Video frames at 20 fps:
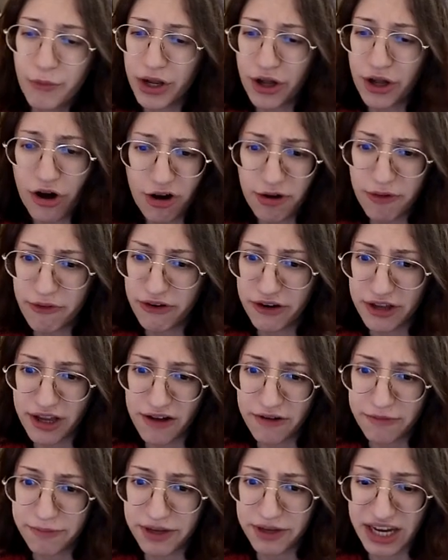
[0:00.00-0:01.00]
Well,
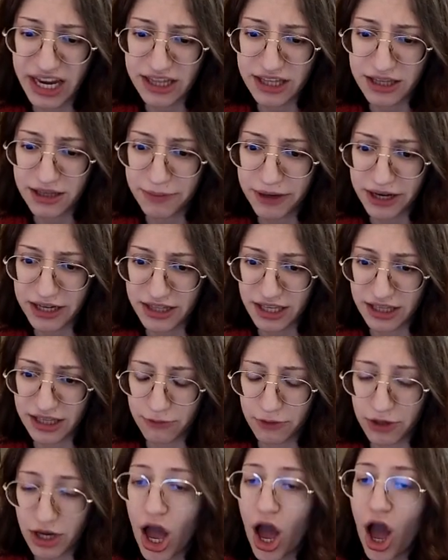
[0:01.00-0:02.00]
hopefully I'll be getting back
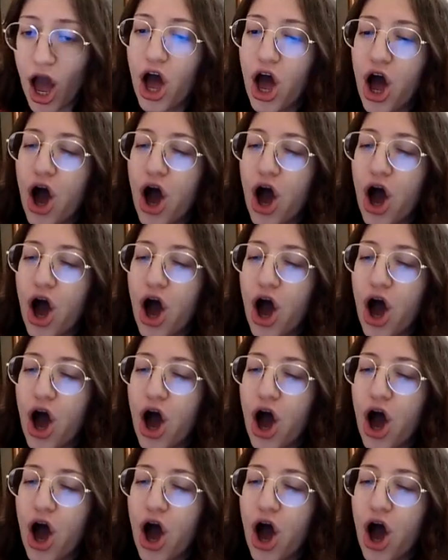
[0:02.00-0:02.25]
that queen.